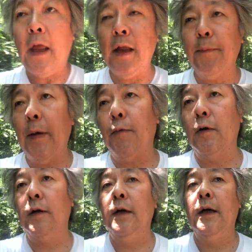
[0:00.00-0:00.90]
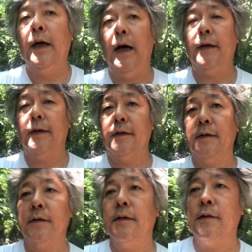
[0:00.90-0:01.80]
And people
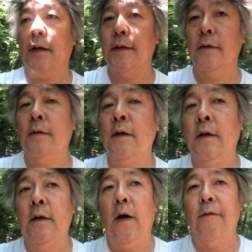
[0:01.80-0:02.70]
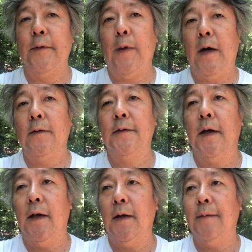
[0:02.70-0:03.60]
against the cutting of the boughs,
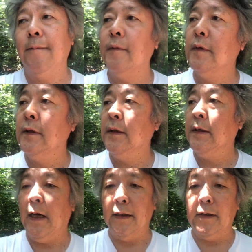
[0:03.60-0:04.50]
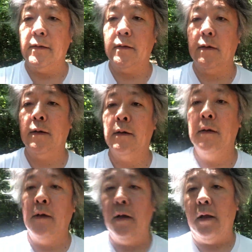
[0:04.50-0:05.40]
against
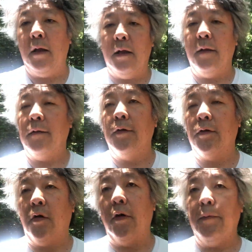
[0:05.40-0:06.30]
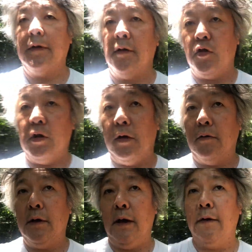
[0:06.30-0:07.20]
the Tokyo Olympics in general,
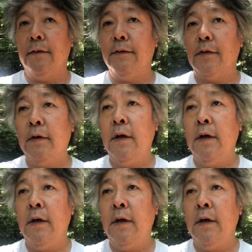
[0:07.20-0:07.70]
and